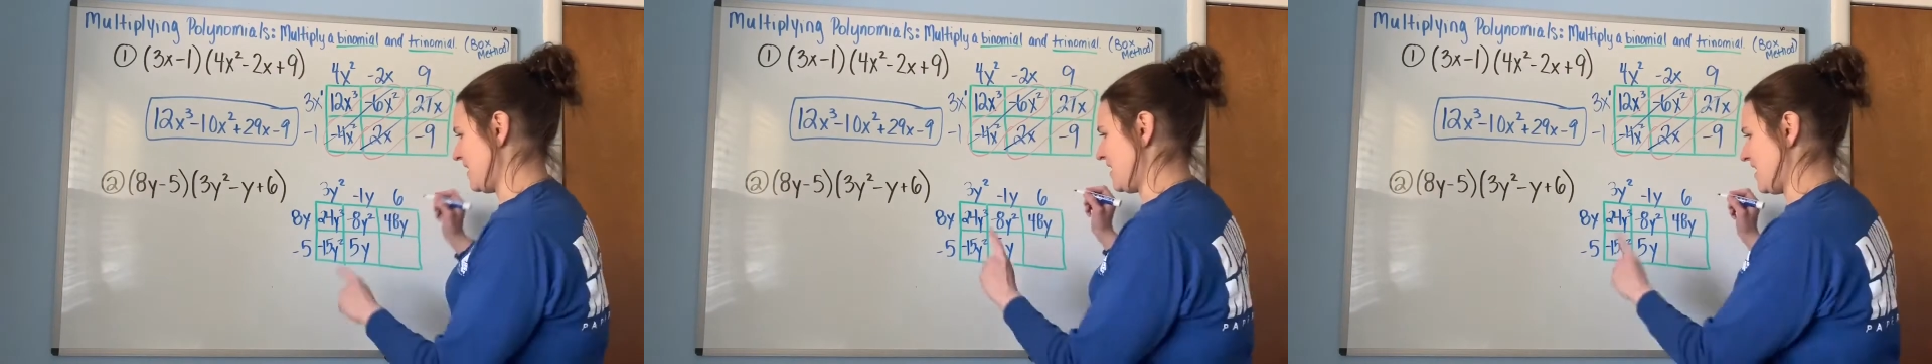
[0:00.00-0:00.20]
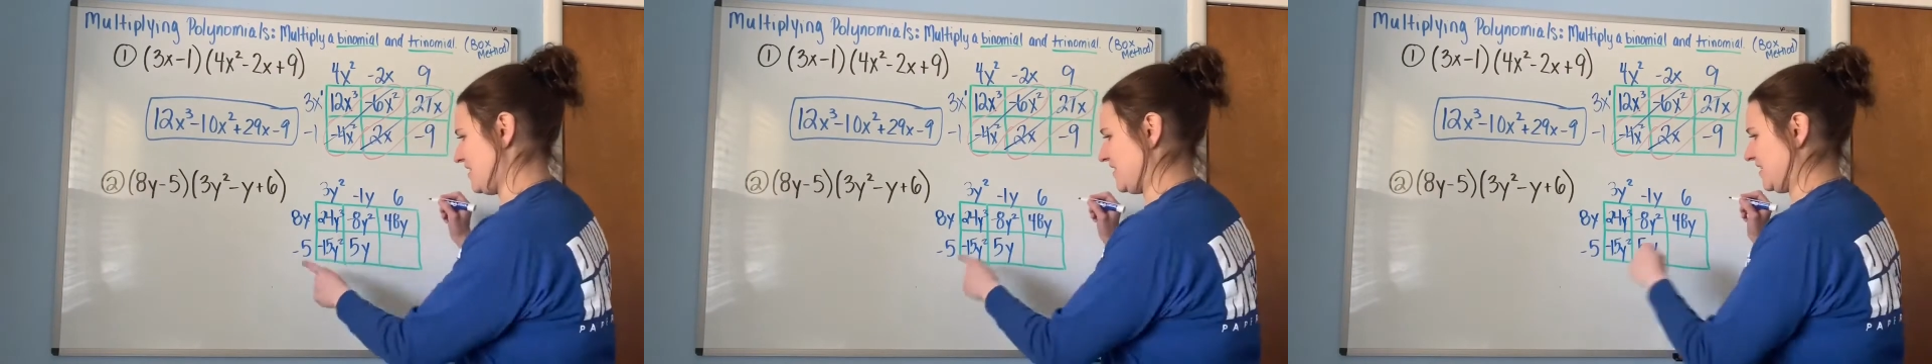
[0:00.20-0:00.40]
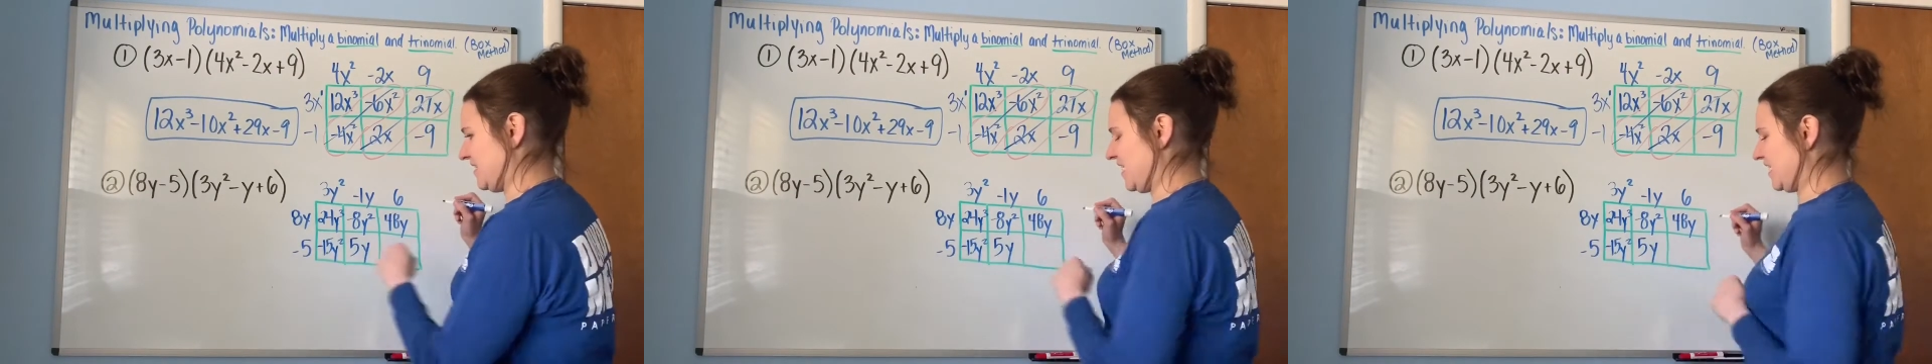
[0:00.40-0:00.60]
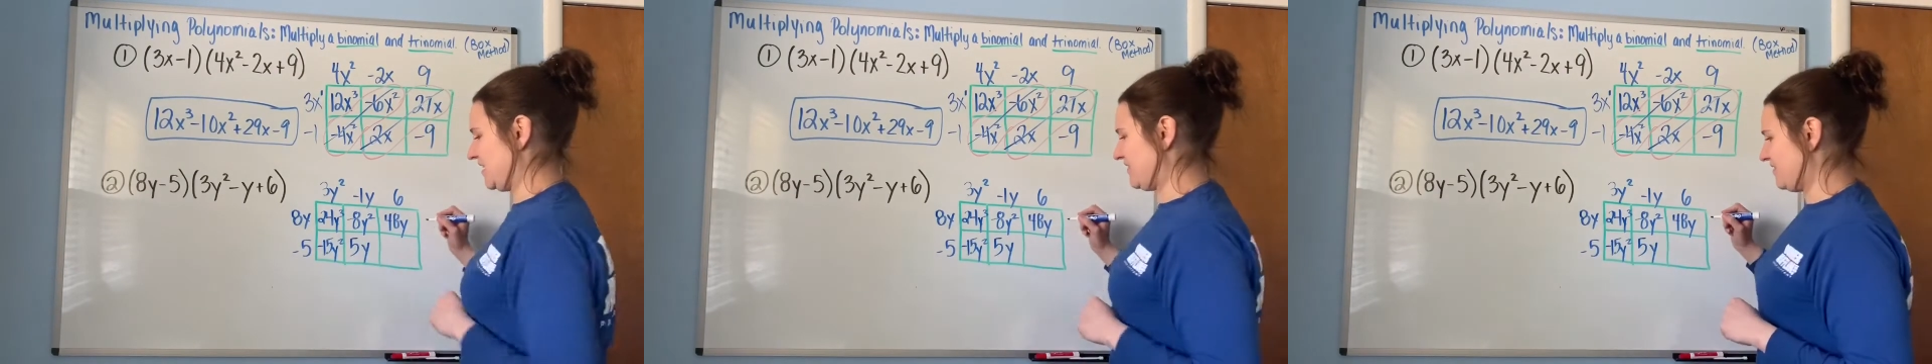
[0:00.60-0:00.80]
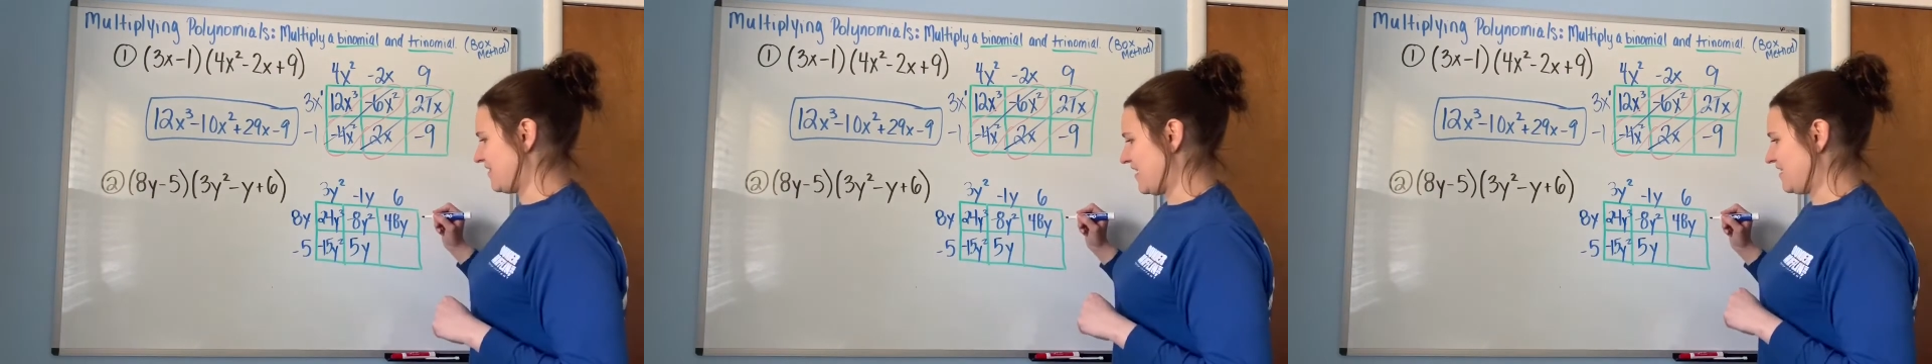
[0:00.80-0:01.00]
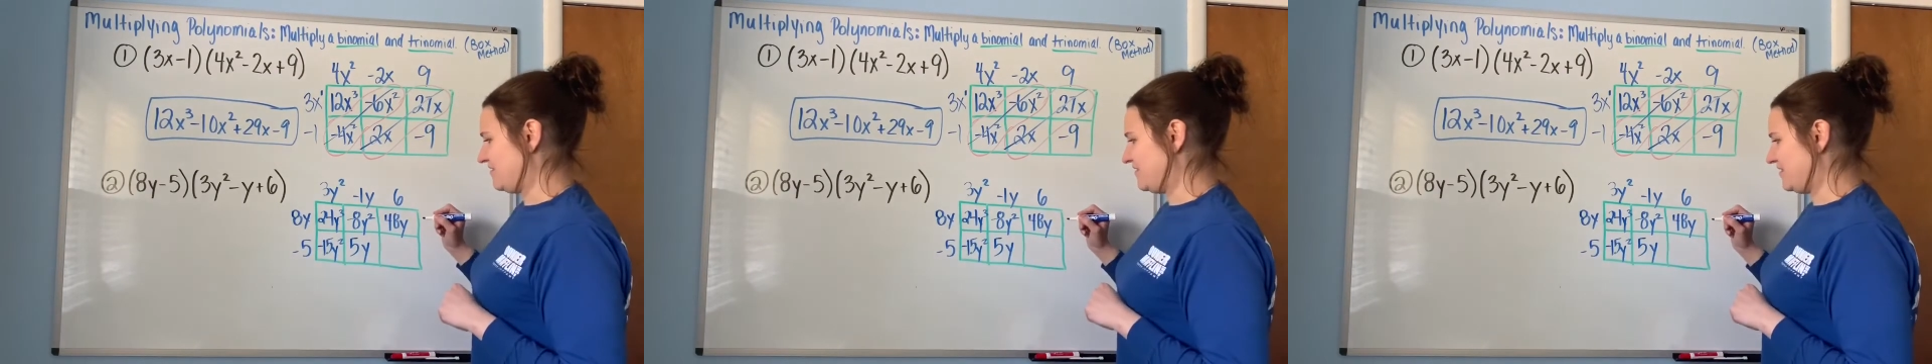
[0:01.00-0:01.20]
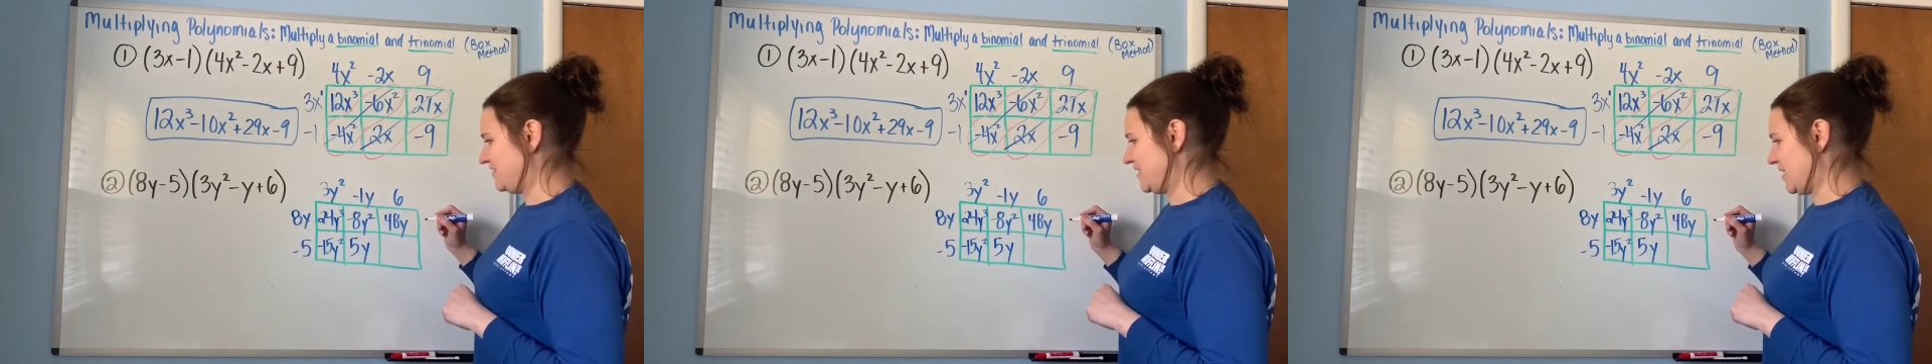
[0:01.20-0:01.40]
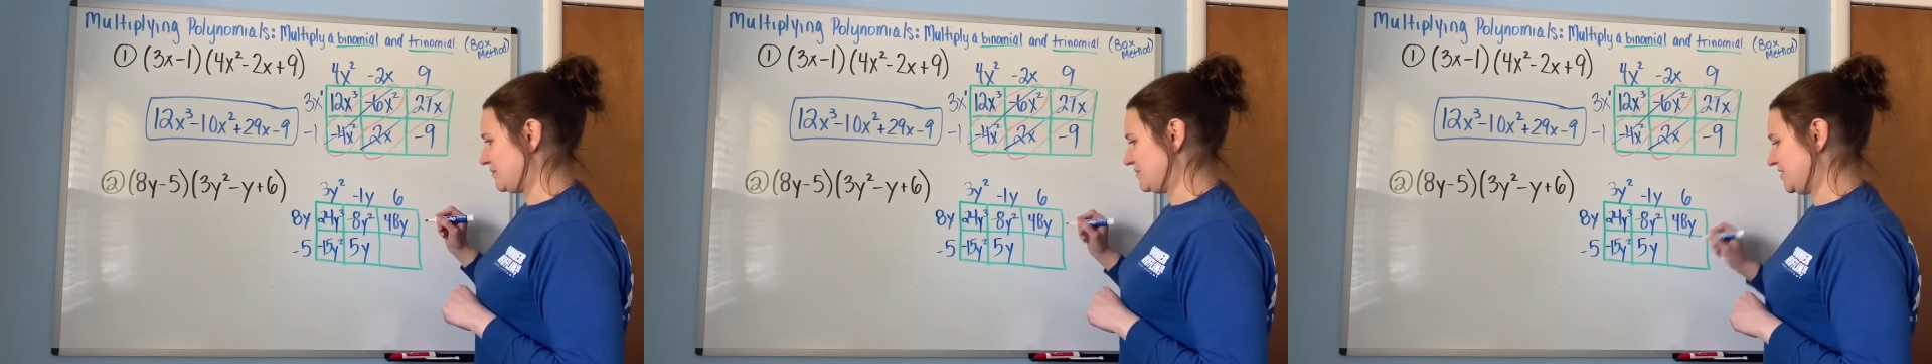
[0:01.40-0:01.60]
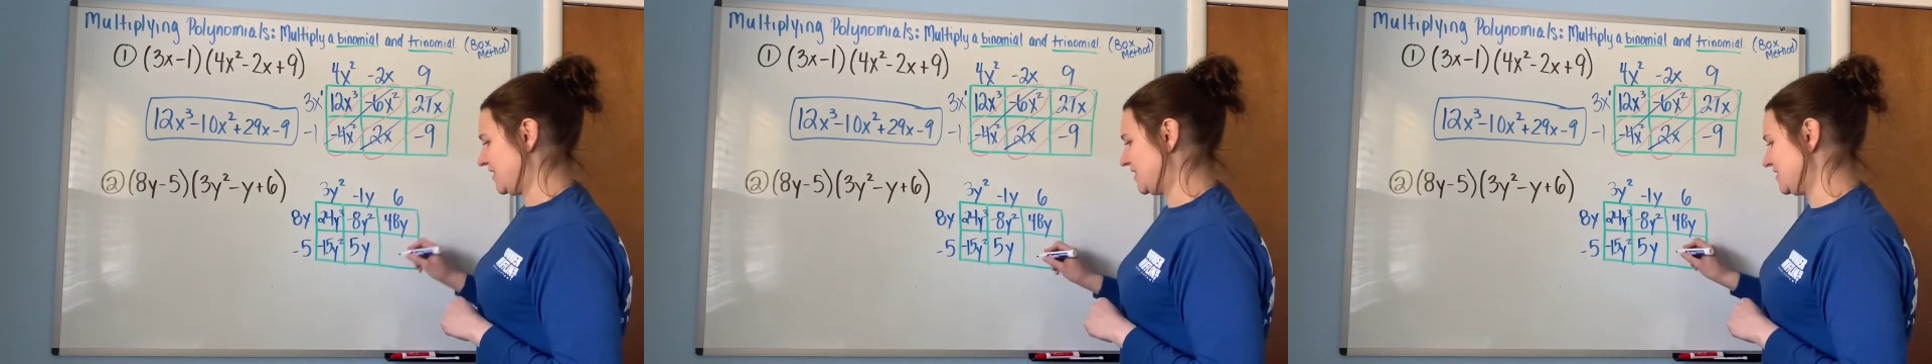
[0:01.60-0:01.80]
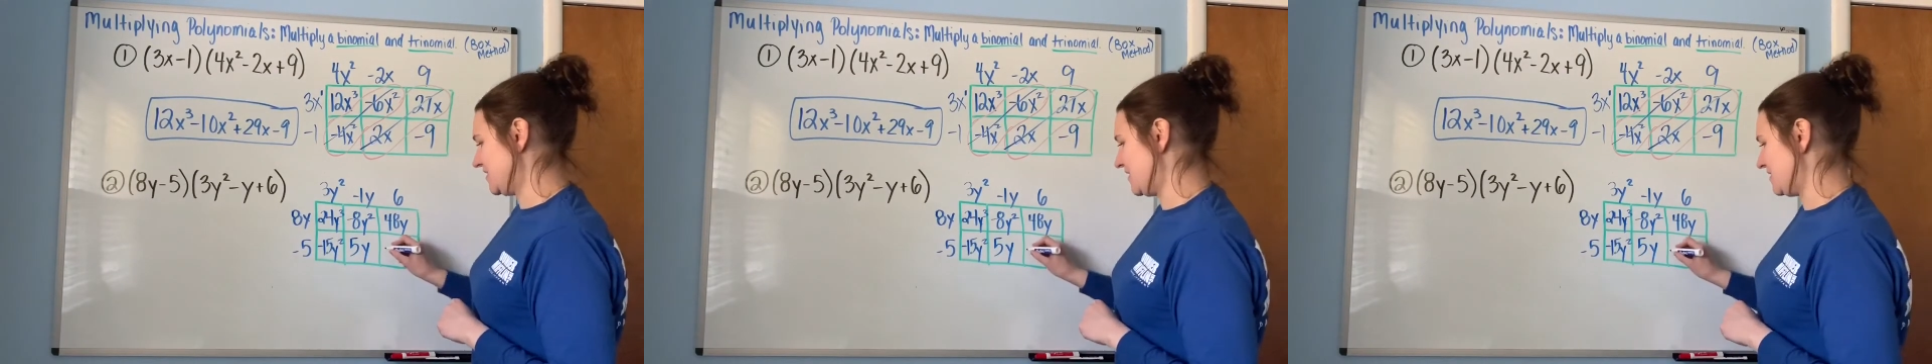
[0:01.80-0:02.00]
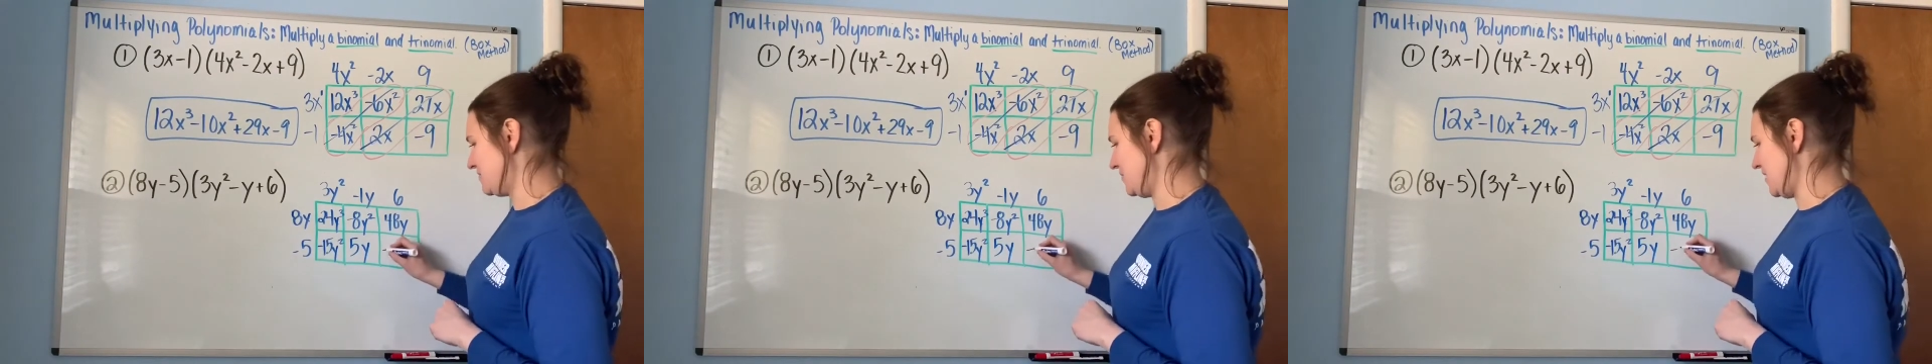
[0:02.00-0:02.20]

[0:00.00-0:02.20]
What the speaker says: And then -5 times 6 gives me